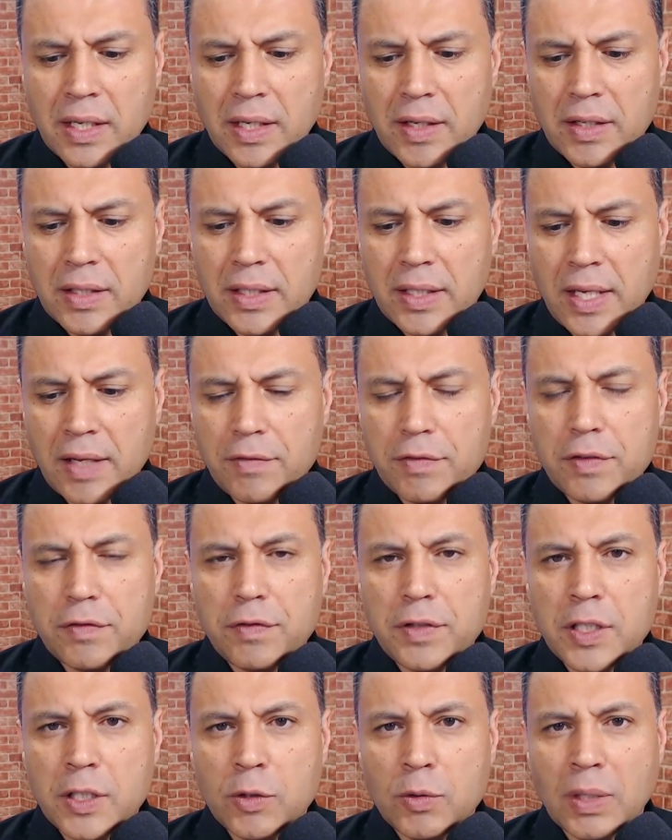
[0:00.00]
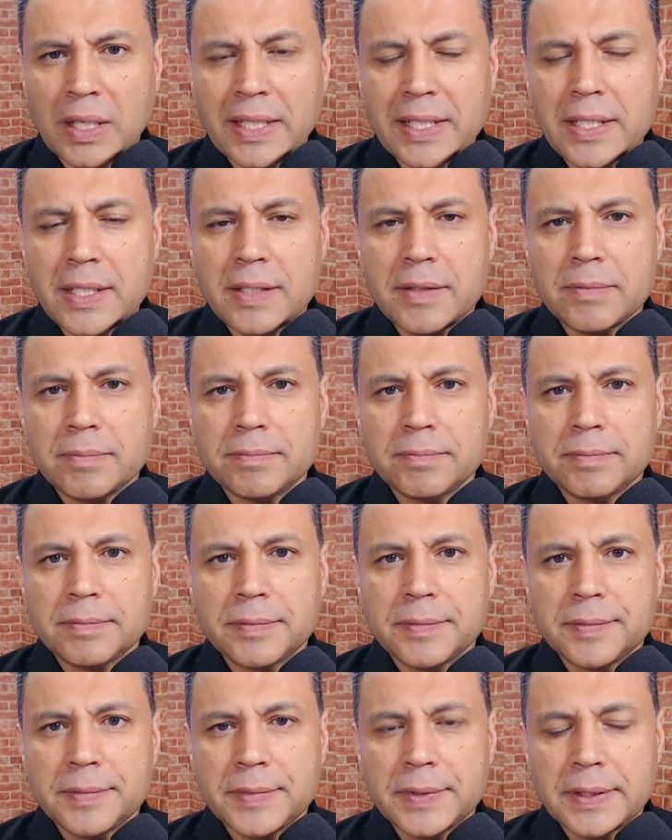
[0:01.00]
you have been living
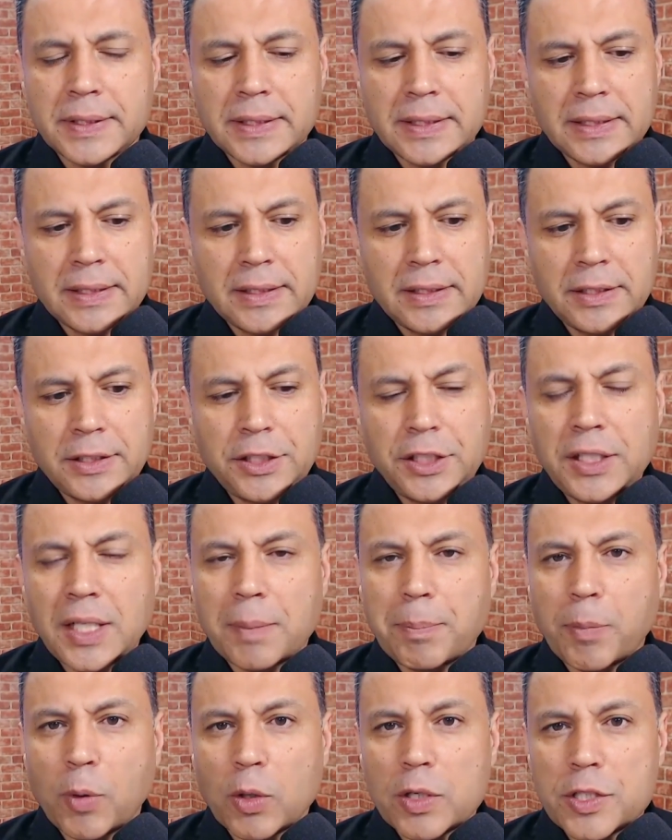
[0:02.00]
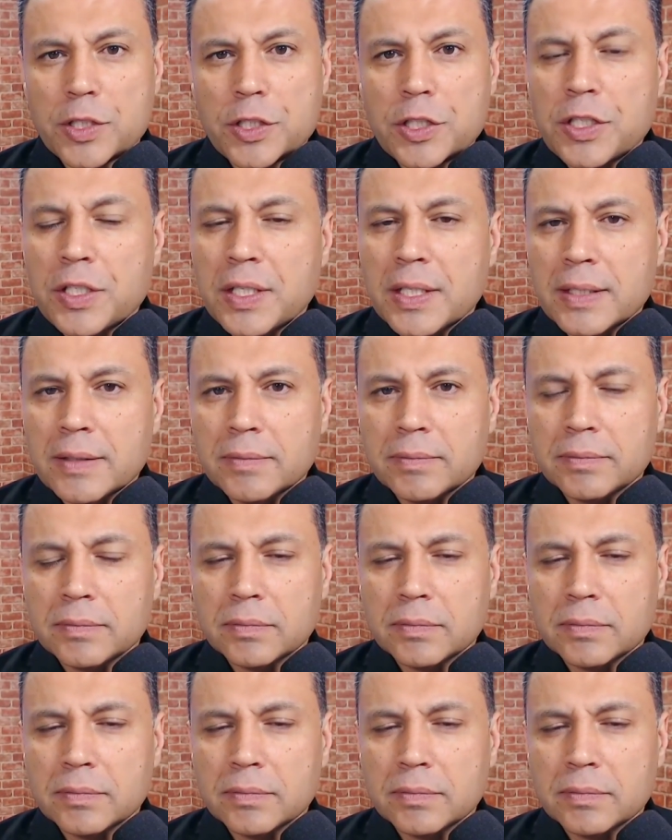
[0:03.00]
day after day,